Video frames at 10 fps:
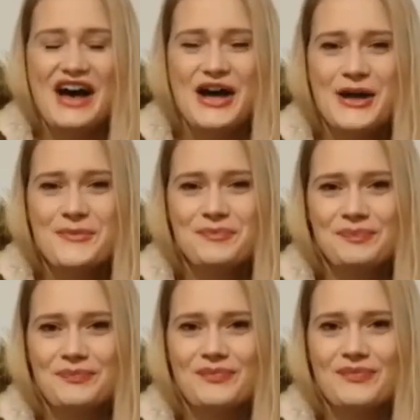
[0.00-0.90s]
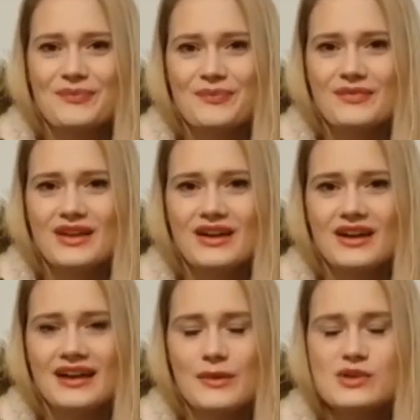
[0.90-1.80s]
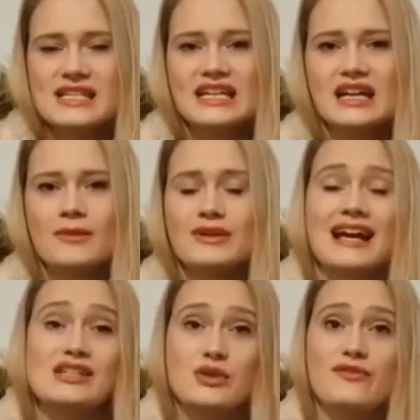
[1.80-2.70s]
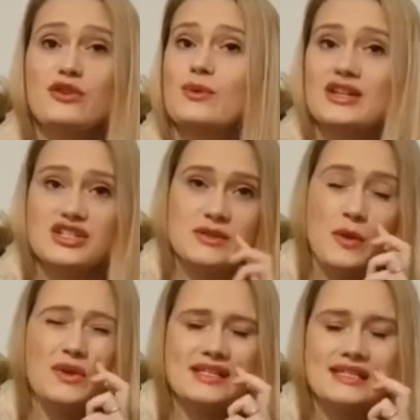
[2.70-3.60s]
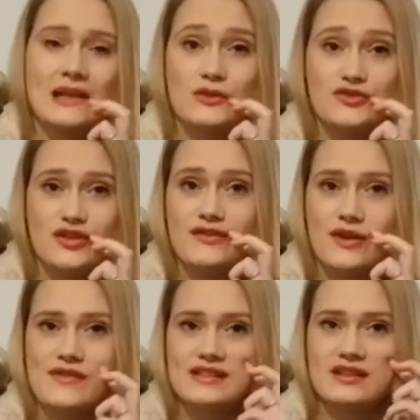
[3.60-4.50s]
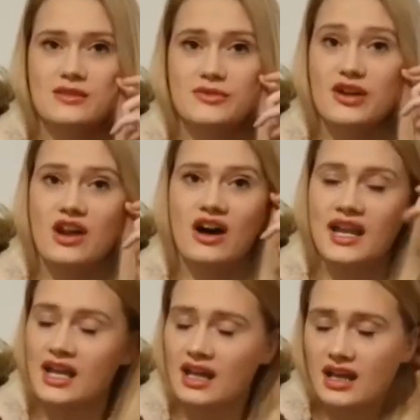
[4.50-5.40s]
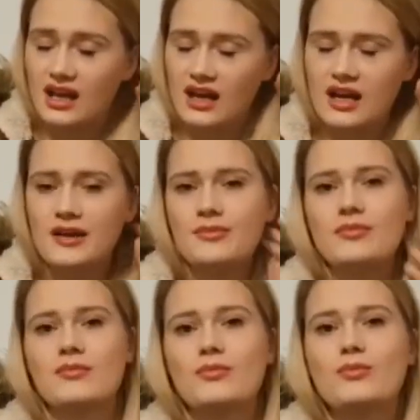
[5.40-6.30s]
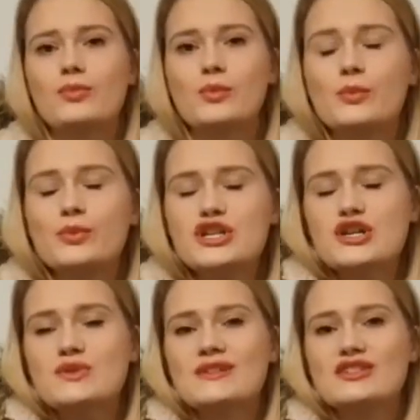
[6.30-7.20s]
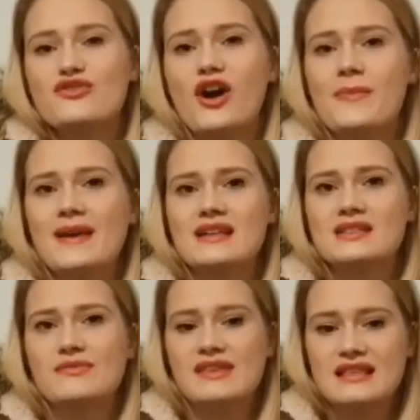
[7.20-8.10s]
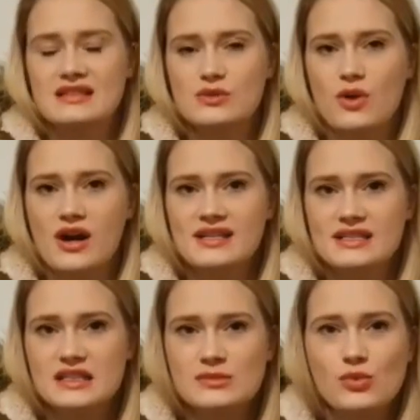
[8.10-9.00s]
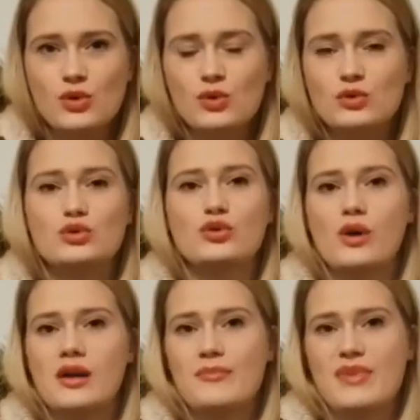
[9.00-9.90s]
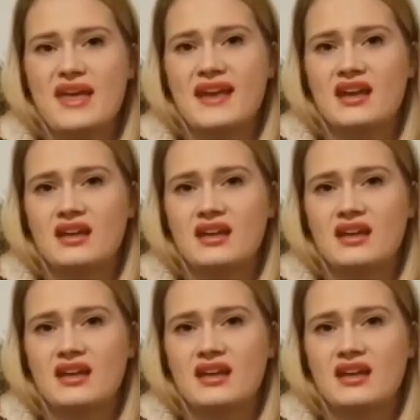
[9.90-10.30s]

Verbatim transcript: um, okay, was it? I'm going to ask you a few questions. I want you to tell the truth though this time, don't lie. Um, would you describe it as something that's quite small or quite big?